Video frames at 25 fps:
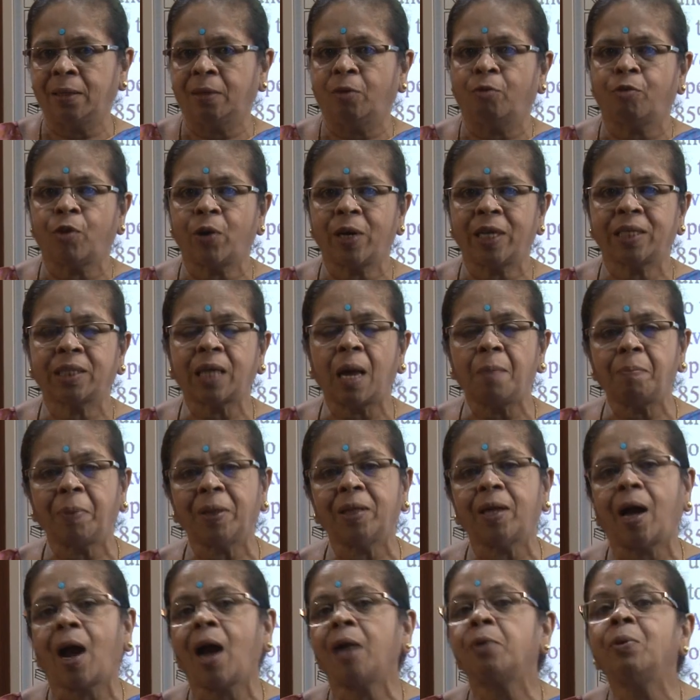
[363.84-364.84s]
for example
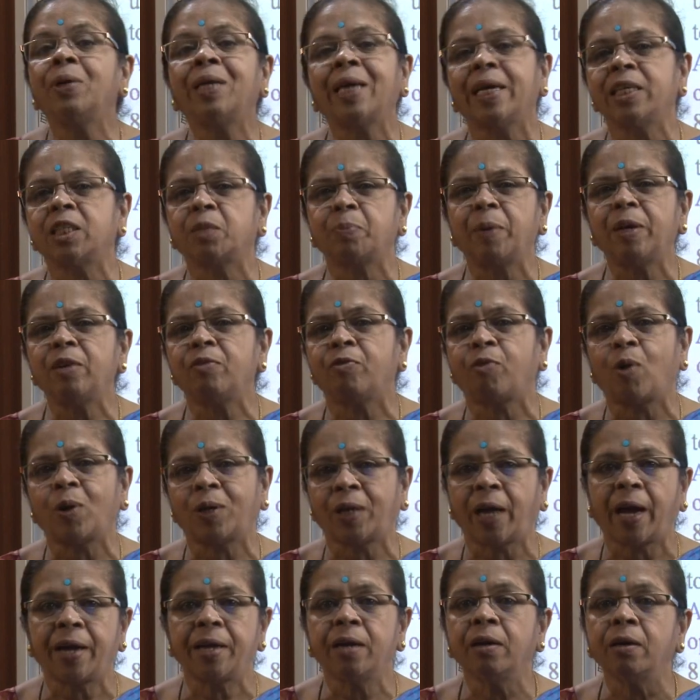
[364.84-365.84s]
the advertisement for
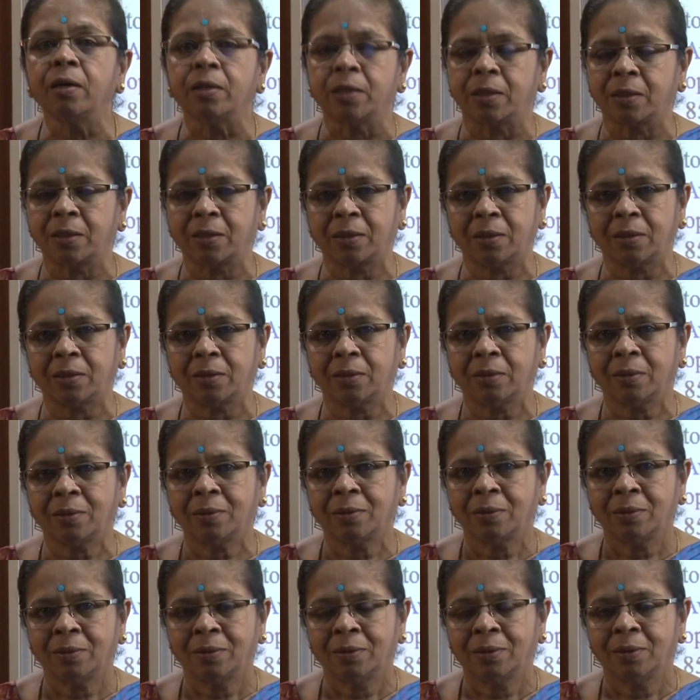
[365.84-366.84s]
tires,
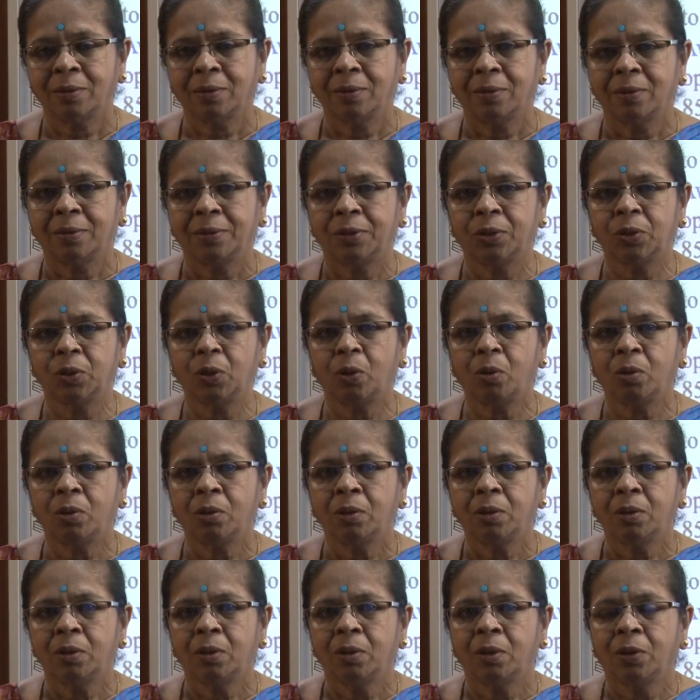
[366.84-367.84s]
you know,
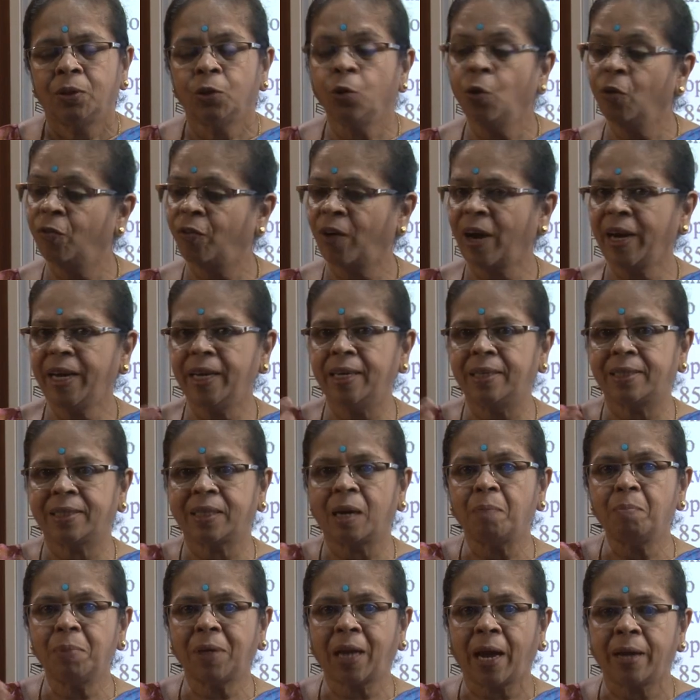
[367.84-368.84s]
you will find
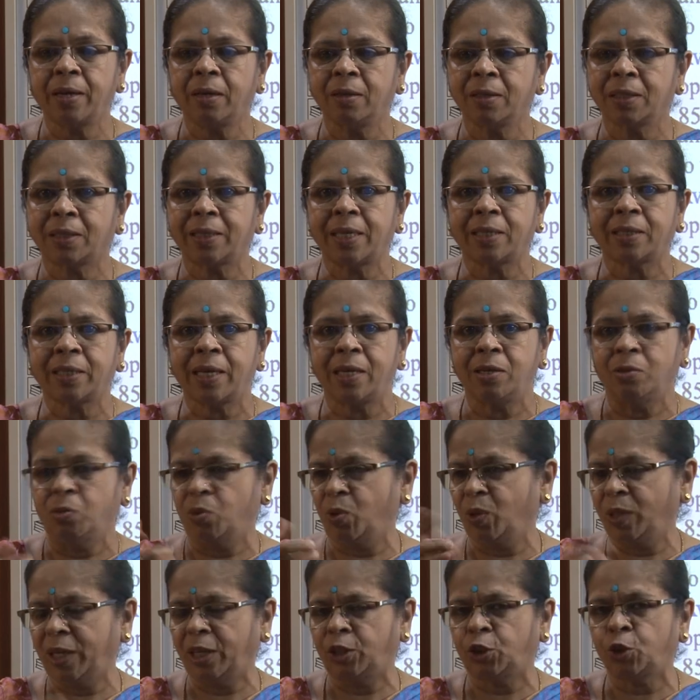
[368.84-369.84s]
some tires they say you
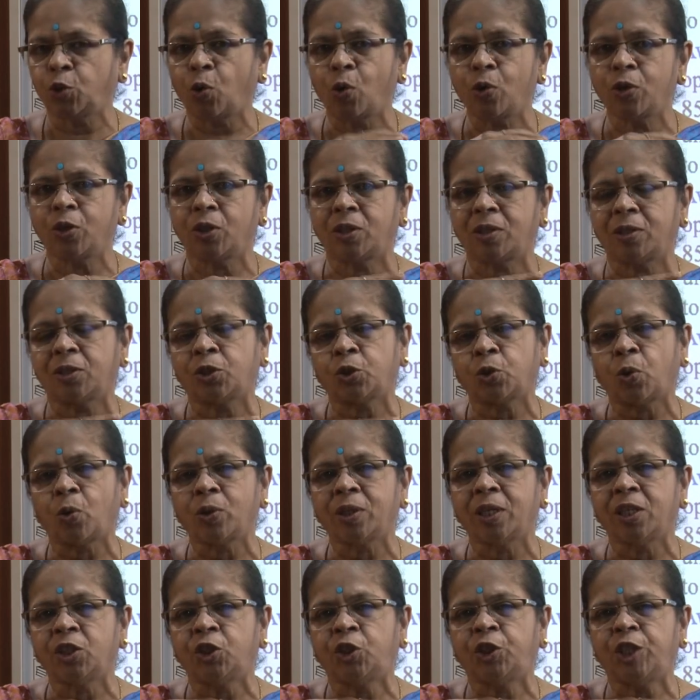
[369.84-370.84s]
know they show, show
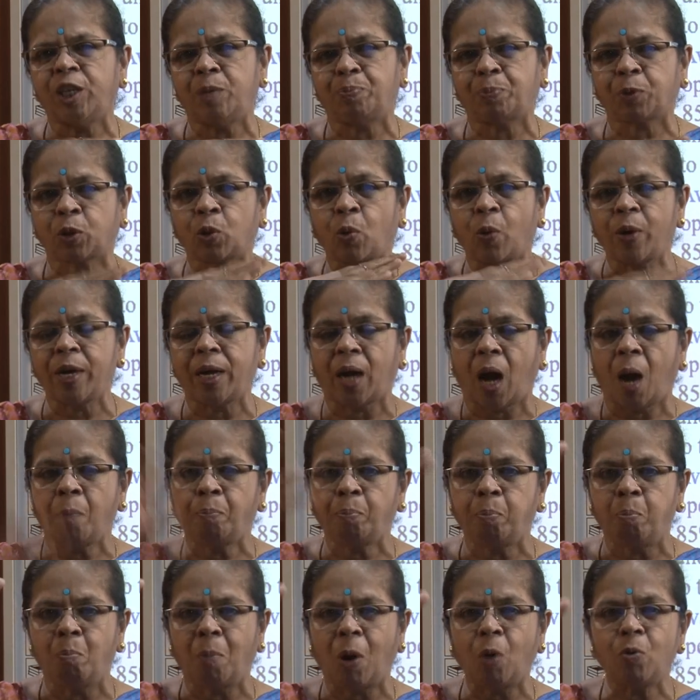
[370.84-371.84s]
the jeeps going
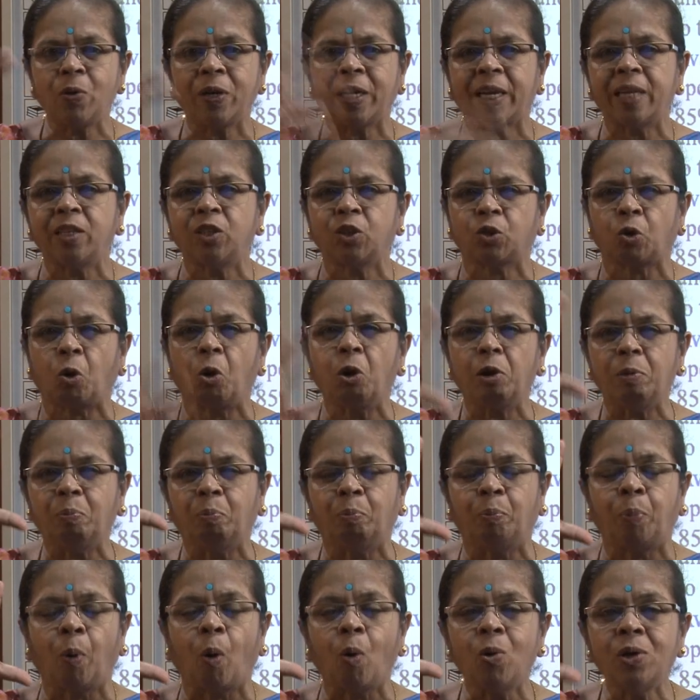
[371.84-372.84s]
up mountains on
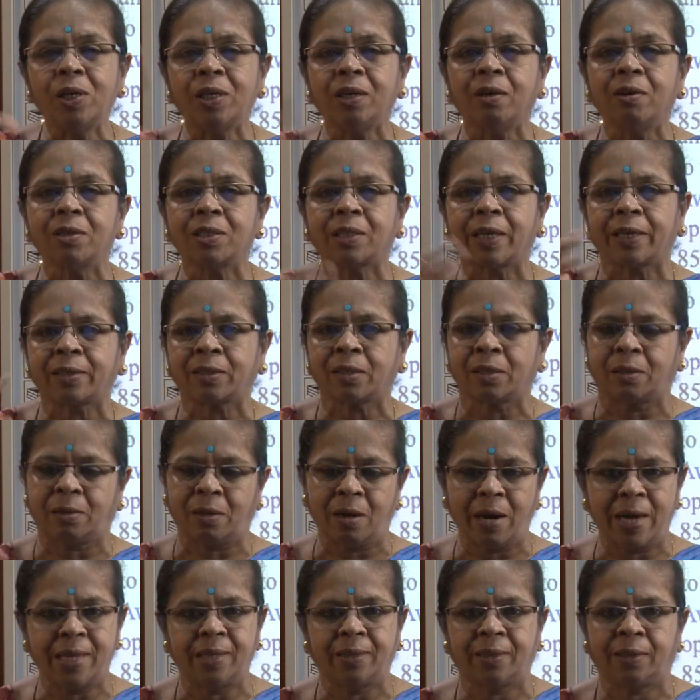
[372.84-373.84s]
boulders etc
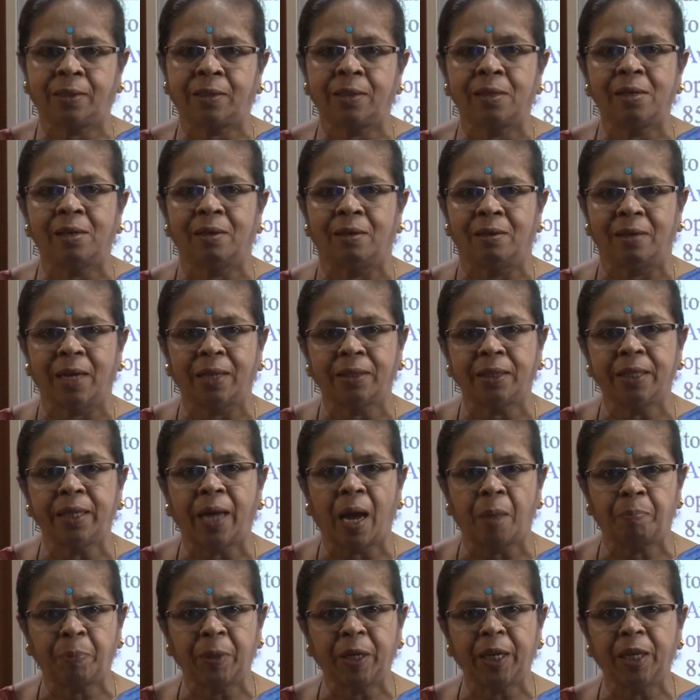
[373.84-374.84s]
and still nothing
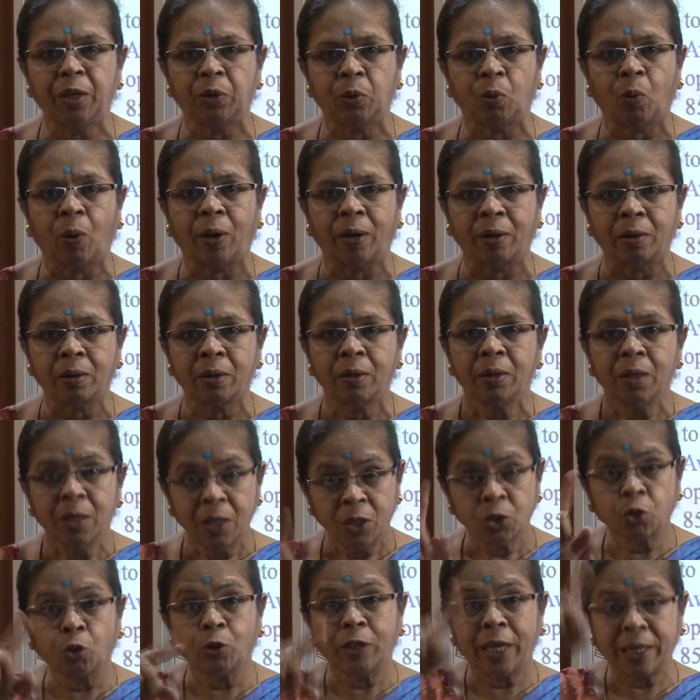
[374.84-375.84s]
happening to it.
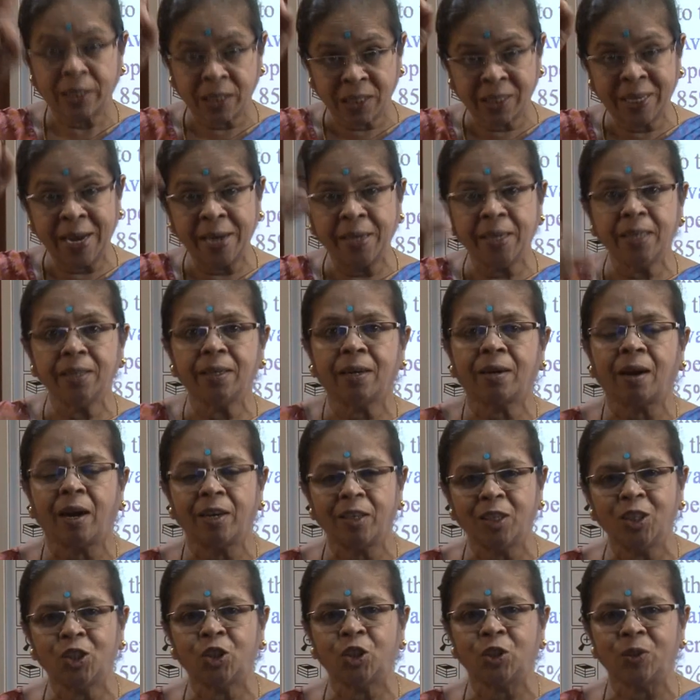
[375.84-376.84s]
So they are stating the
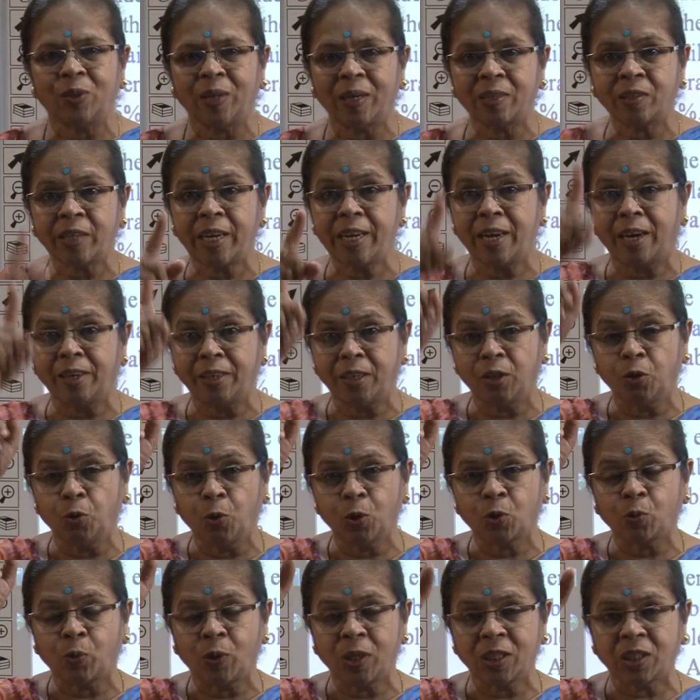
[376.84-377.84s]
condition, they are saying under
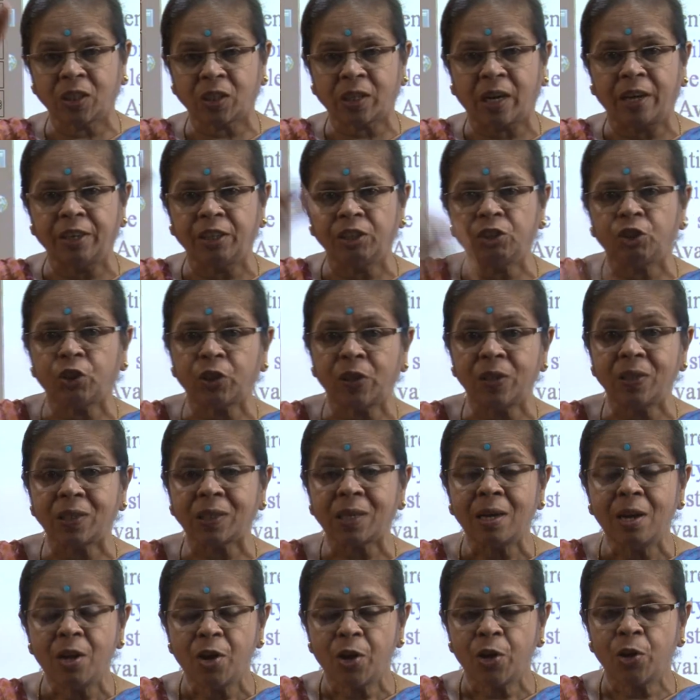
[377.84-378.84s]
those worst conditions
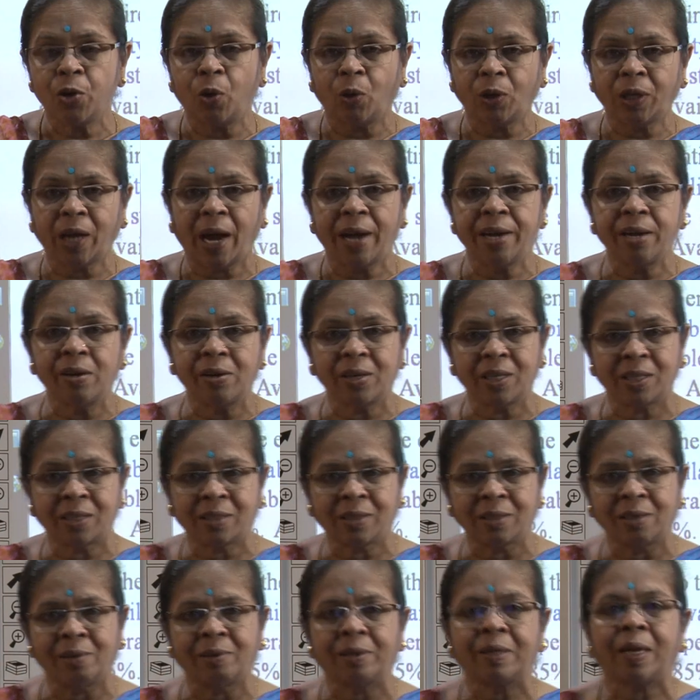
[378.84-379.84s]
your tire is
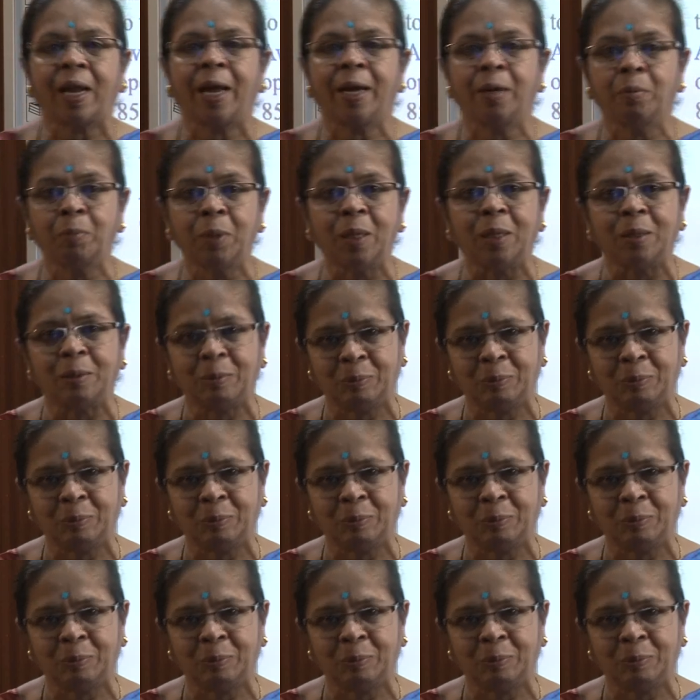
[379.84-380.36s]
still reliable.